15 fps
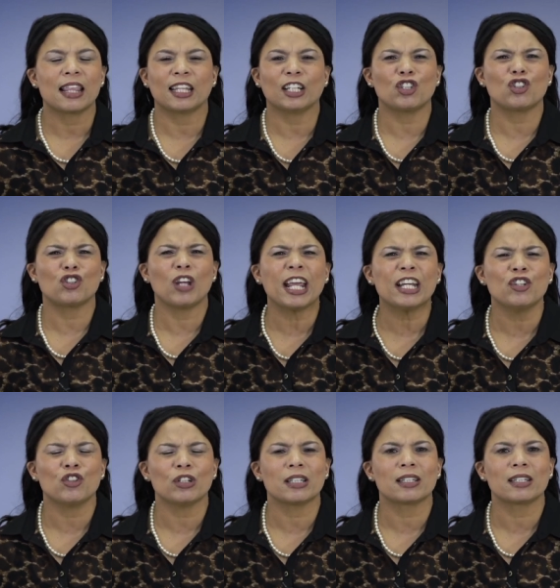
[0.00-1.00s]
that
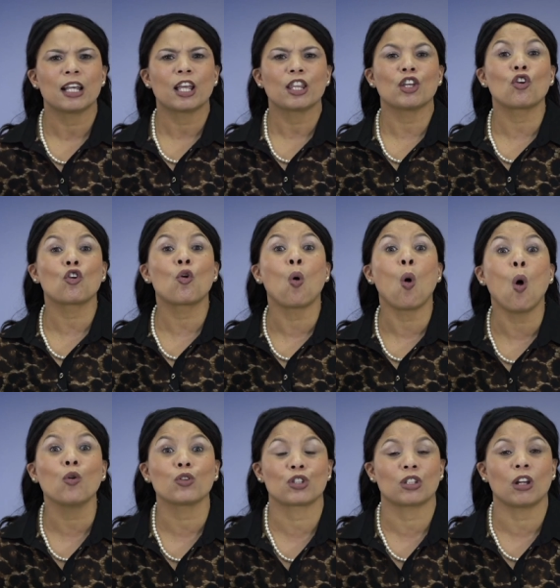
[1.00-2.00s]
changes the
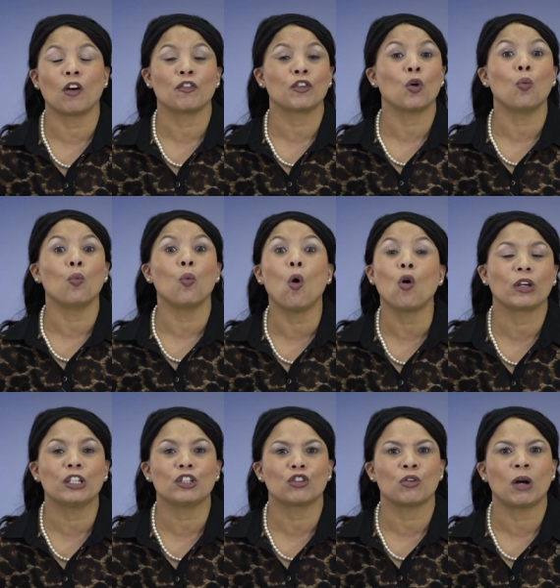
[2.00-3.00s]
course of your walk
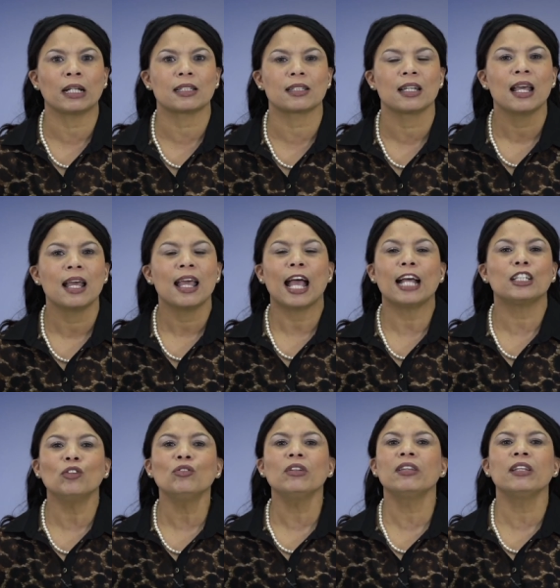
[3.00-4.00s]
in Christ. And
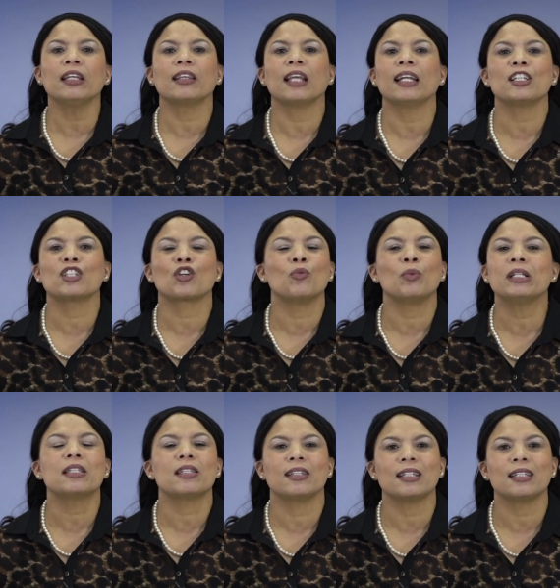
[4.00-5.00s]
don't think that is
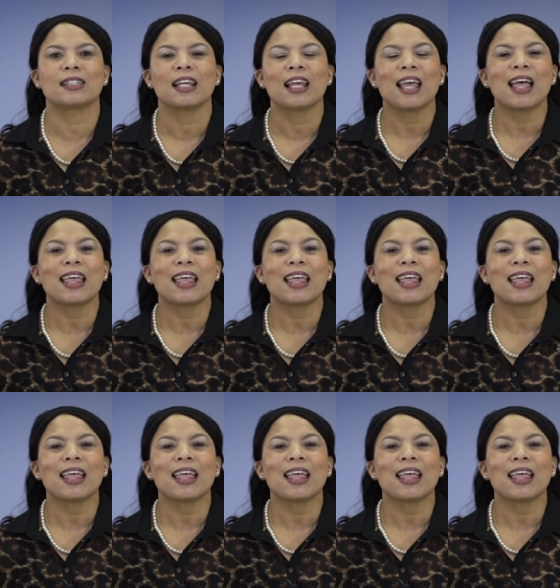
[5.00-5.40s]
coincidence.